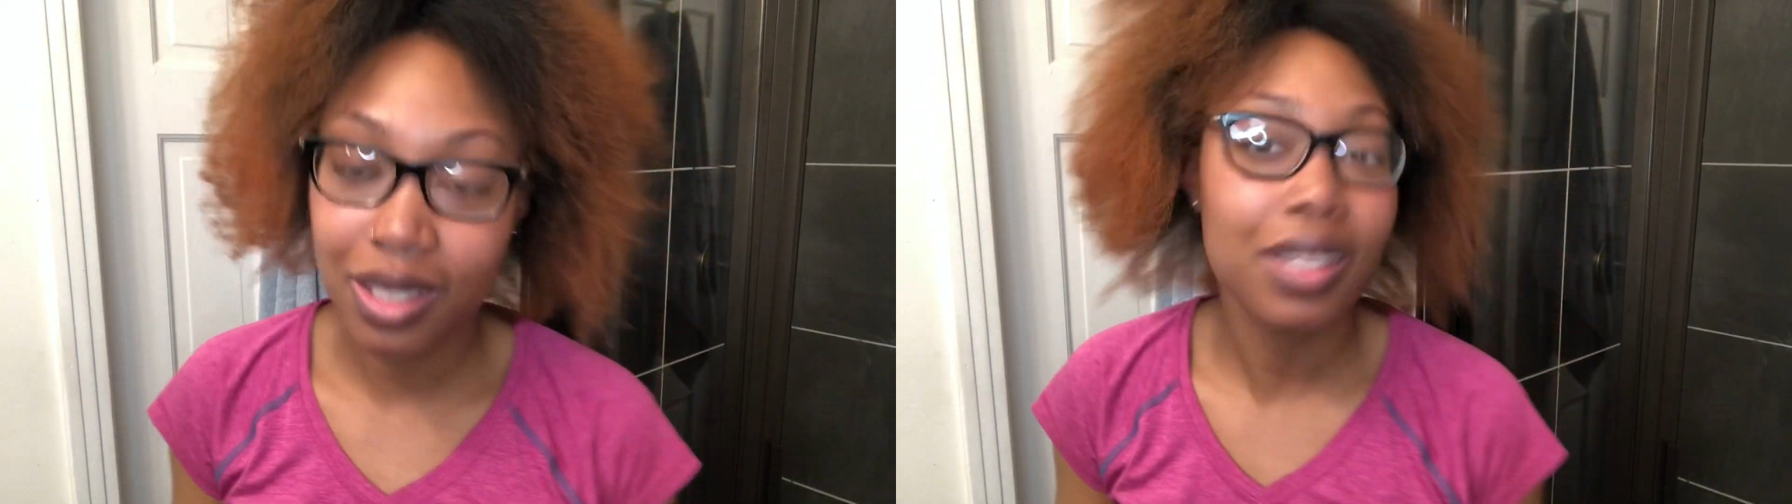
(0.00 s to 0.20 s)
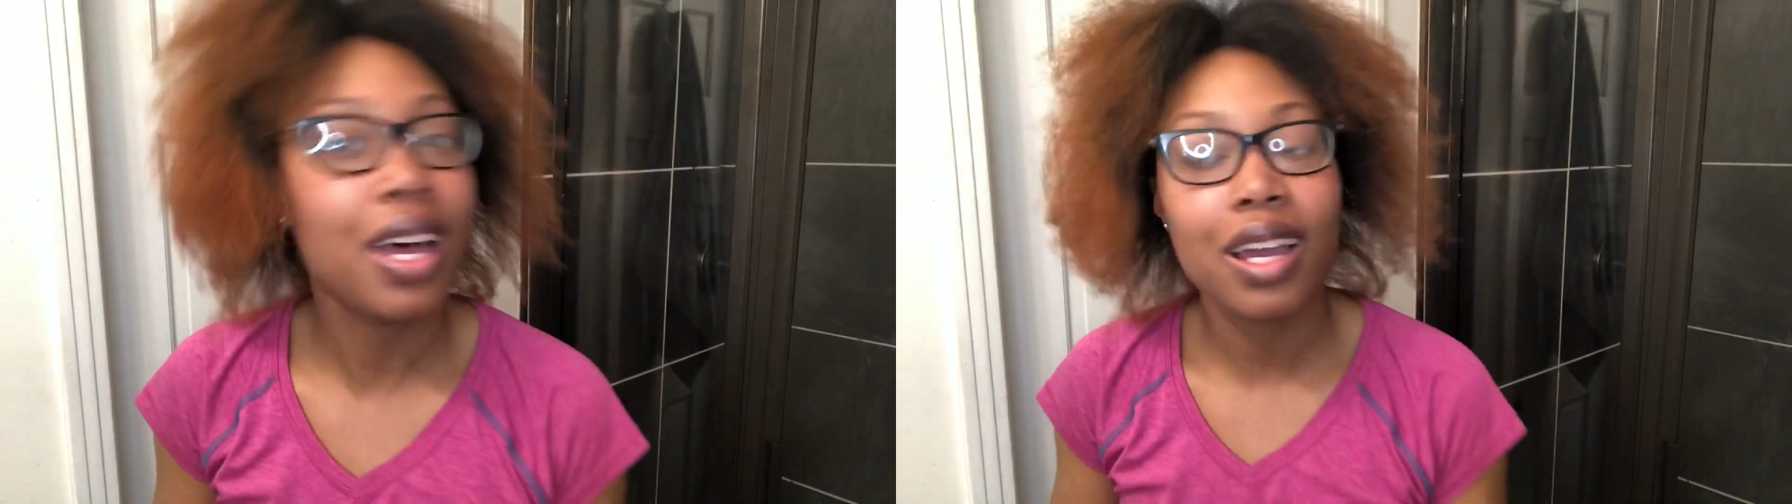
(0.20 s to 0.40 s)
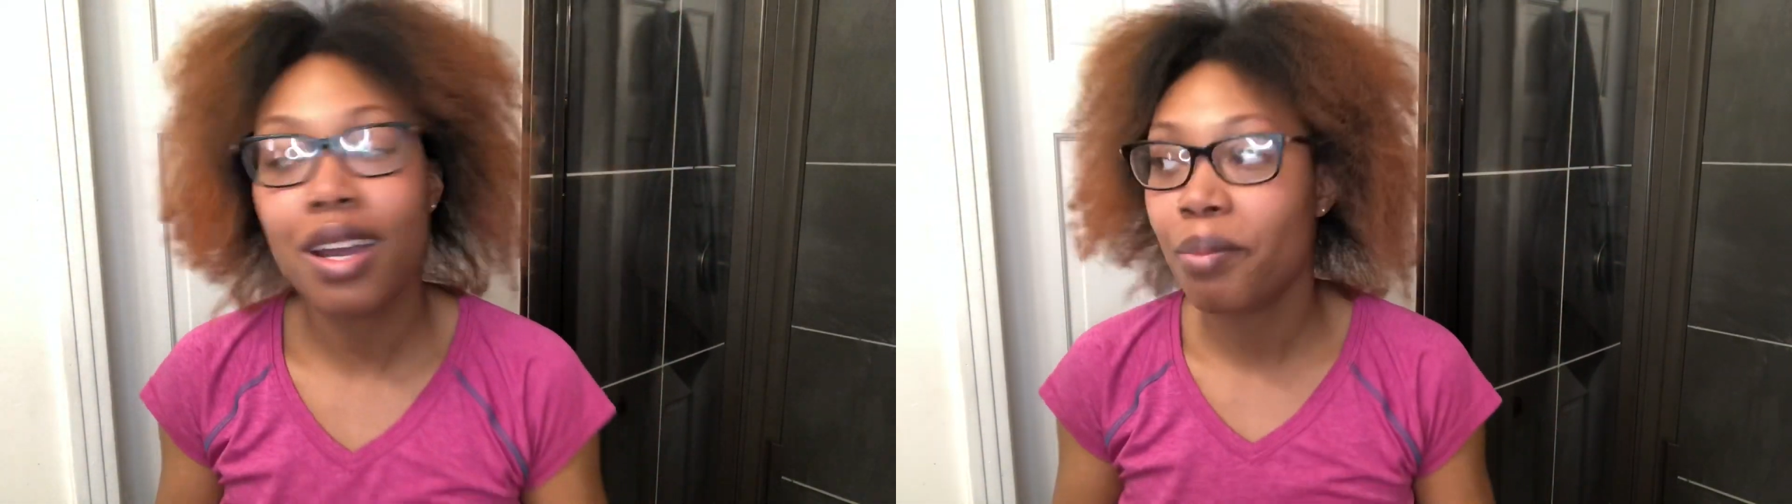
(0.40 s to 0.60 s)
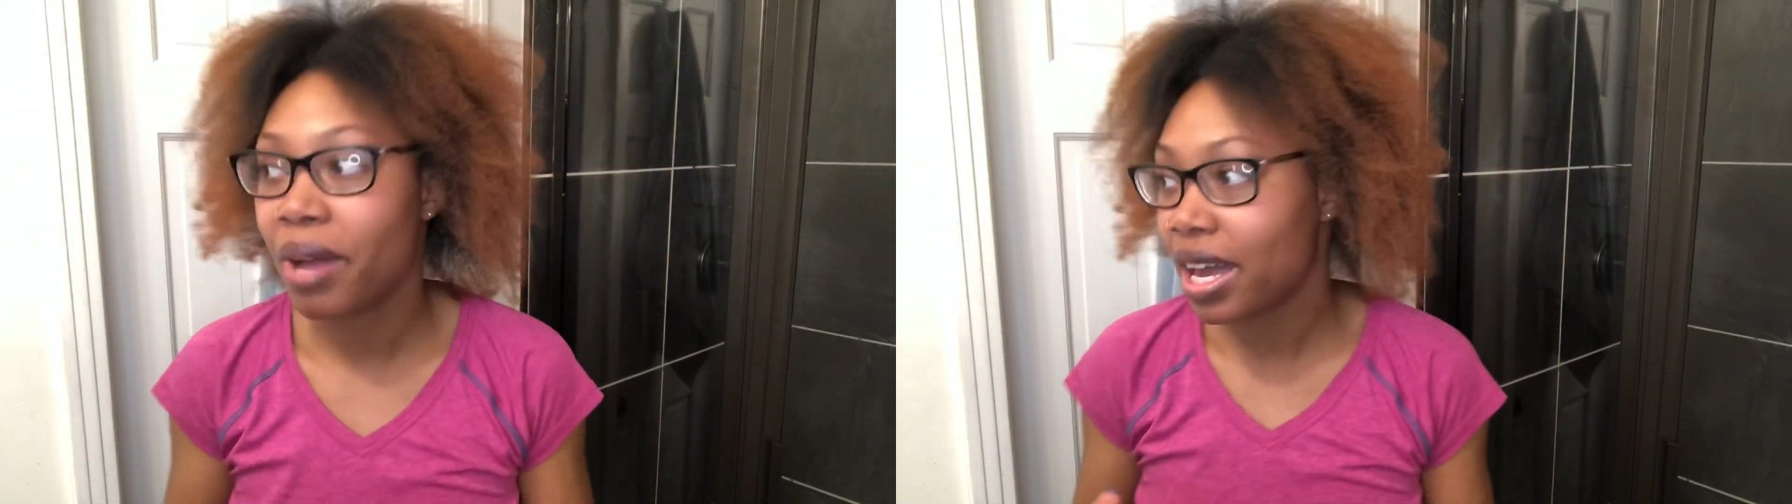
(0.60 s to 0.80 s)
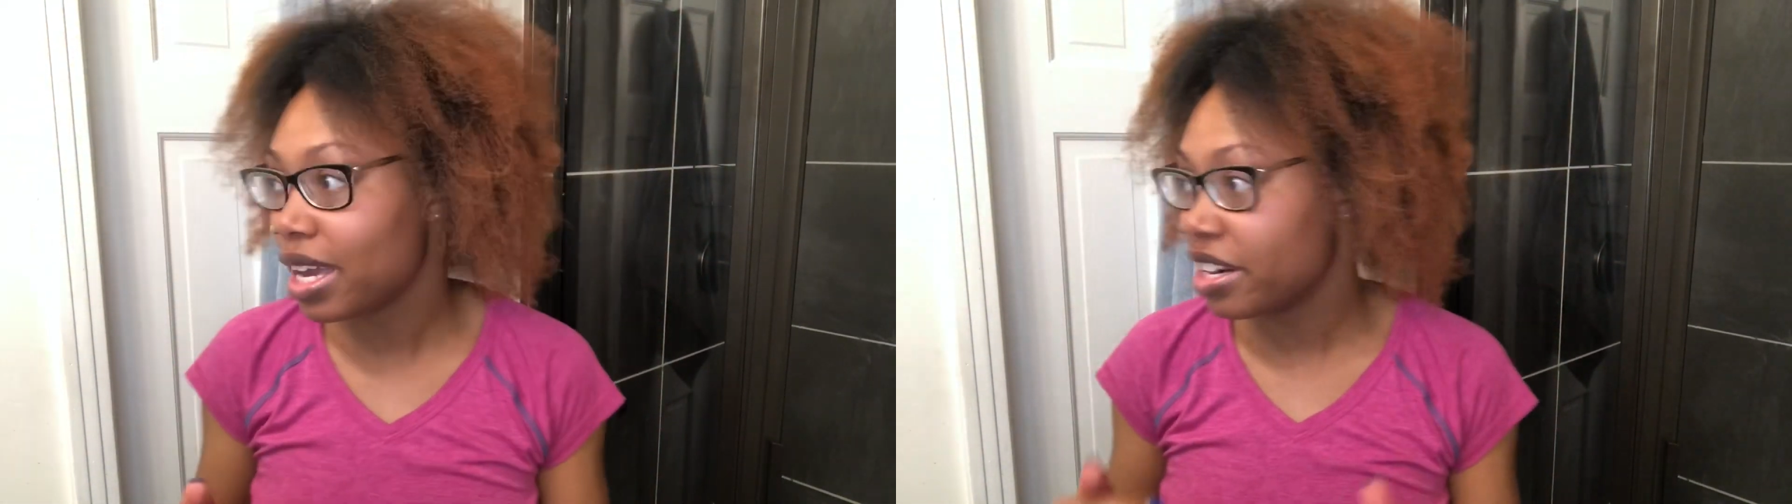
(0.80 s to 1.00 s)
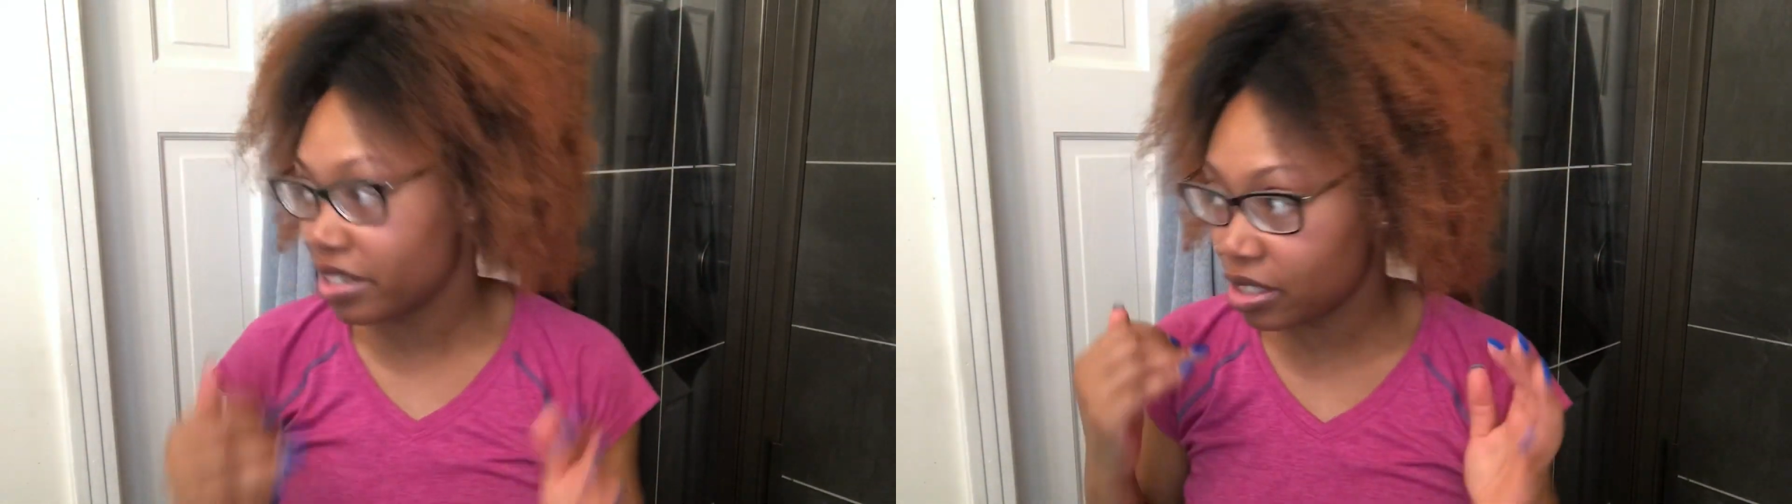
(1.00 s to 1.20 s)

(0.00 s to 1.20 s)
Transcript: Like, my hair has